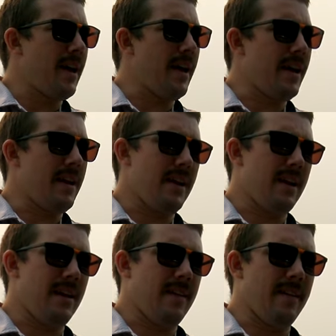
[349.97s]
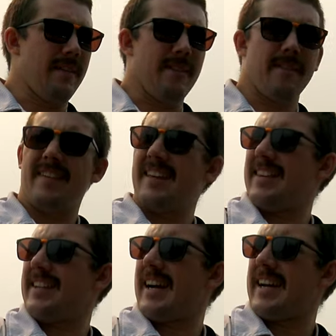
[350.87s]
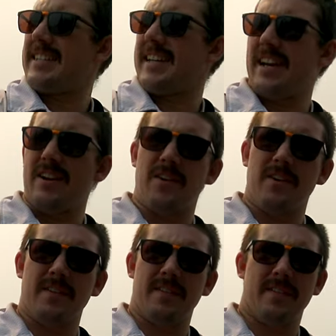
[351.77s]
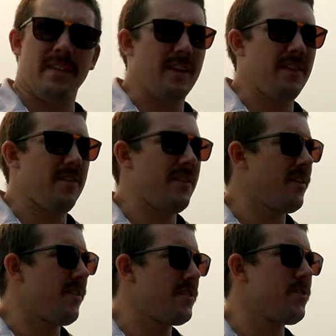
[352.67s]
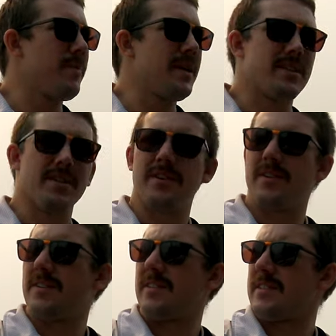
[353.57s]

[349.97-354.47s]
and the day's getting on and I think I should be too.